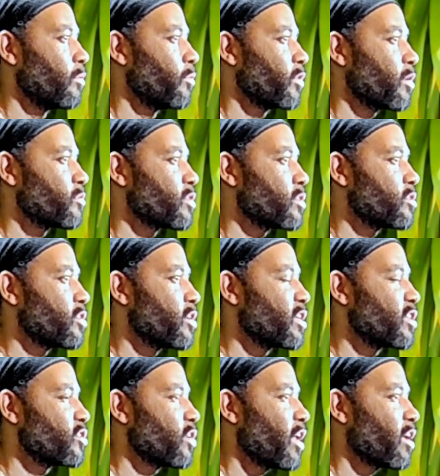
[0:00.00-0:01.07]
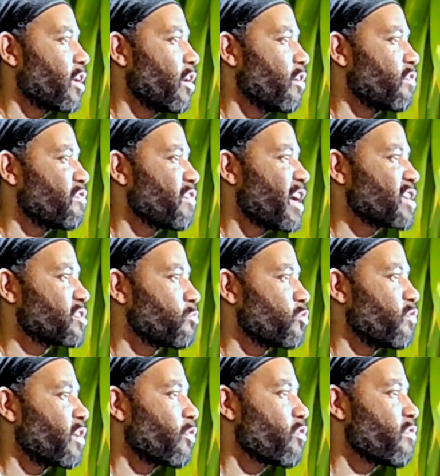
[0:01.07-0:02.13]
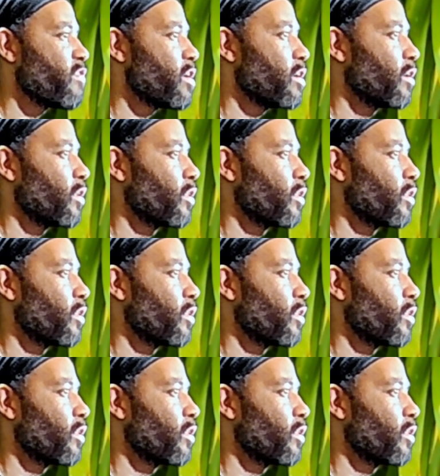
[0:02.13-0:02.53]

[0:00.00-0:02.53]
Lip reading: comes to turn into like a fast moving river,